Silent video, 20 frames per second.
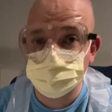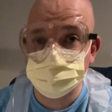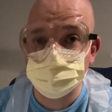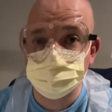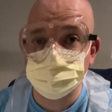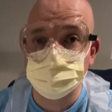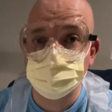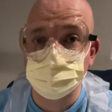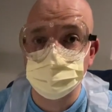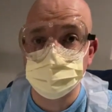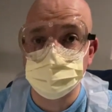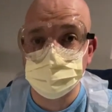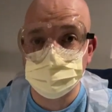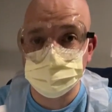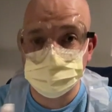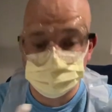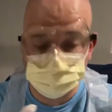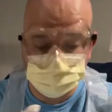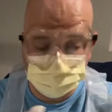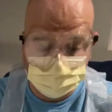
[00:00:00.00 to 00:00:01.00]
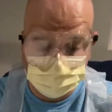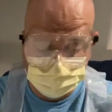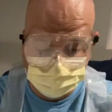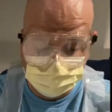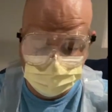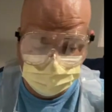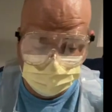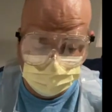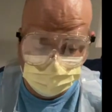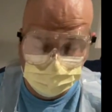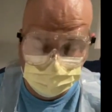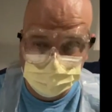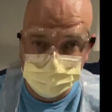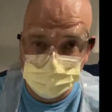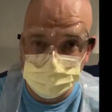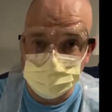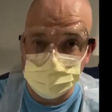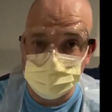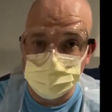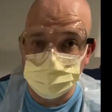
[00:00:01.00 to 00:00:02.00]
for each
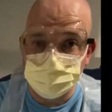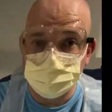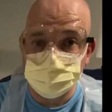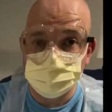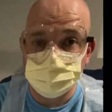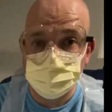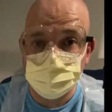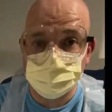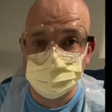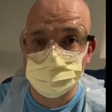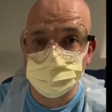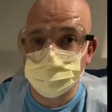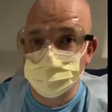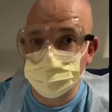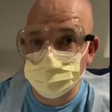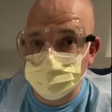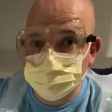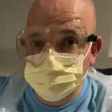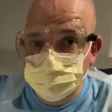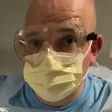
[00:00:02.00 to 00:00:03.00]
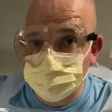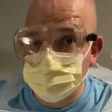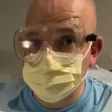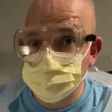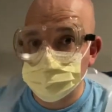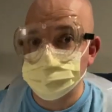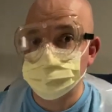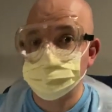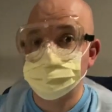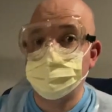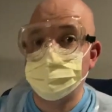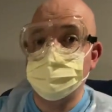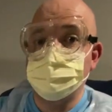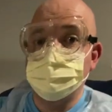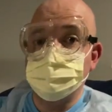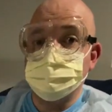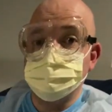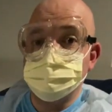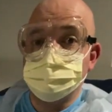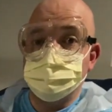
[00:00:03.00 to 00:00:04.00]
microbe or bacteria to the slide
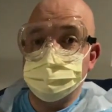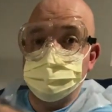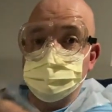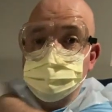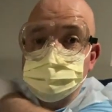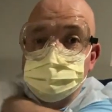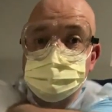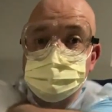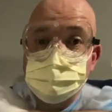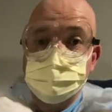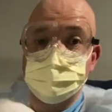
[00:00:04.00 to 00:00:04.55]
is going to be